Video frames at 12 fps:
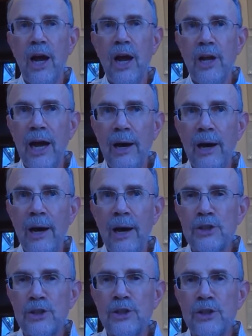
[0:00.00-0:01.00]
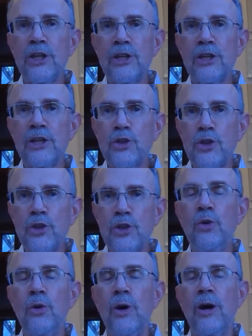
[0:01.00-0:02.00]
I'll mention just two
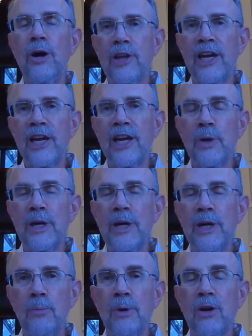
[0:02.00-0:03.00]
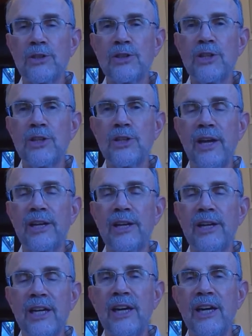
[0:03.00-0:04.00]
of the things we know because I think they
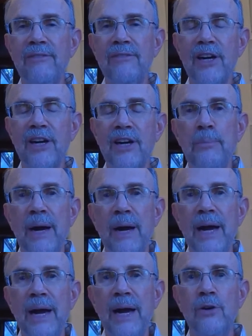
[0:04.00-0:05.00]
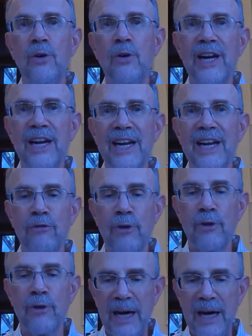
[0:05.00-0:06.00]
can have an impact on
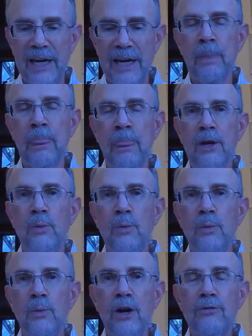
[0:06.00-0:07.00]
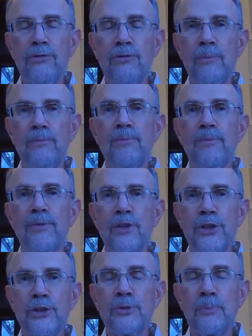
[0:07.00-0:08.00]
everybody. We know from
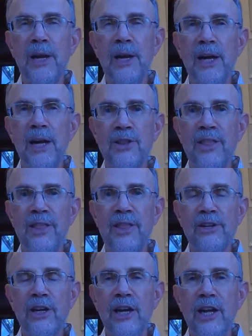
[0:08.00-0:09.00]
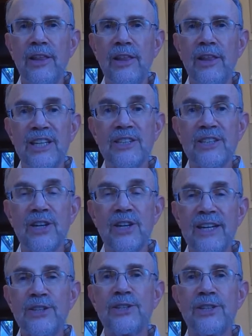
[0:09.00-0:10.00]
Juice Plus that there is
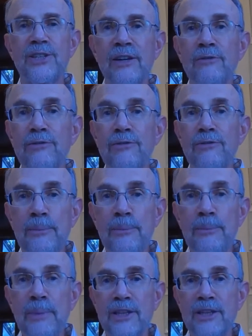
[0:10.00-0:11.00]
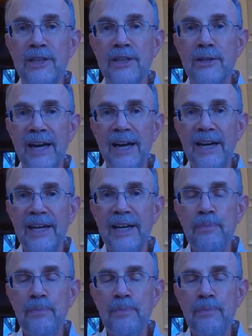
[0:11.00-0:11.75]
less inflammation in the body,